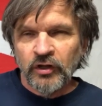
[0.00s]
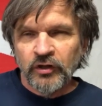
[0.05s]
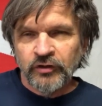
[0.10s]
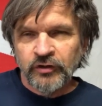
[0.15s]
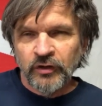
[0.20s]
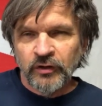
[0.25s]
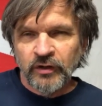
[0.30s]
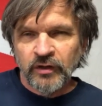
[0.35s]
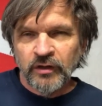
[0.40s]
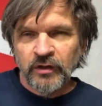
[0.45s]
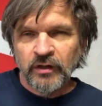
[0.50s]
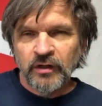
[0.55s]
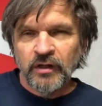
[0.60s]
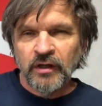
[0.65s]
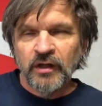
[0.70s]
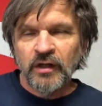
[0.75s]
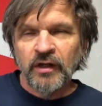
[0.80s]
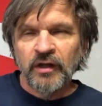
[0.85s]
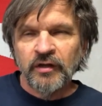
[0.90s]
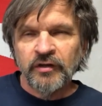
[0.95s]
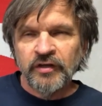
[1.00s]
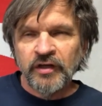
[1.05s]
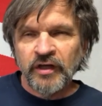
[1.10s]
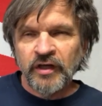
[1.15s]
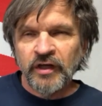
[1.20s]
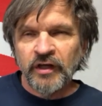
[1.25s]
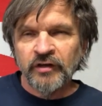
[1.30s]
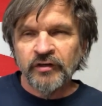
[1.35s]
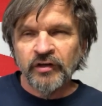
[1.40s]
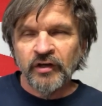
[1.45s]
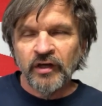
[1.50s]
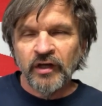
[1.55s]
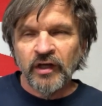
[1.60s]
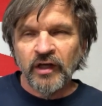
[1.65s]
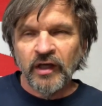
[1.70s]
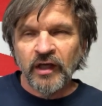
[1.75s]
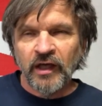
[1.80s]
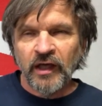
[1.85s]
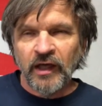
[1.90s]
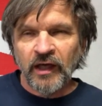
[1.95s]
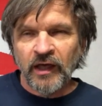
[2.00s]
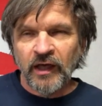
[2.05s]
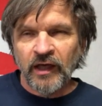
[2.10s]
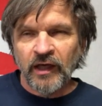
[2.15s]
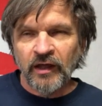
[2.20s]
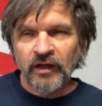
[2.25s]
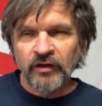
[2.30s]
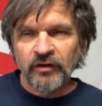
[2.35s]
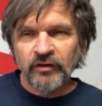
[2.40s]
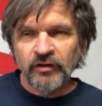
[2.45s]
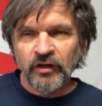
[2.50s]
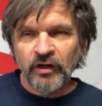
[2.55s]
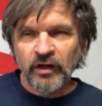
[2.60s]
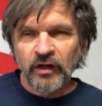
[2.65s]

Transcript: to hit. And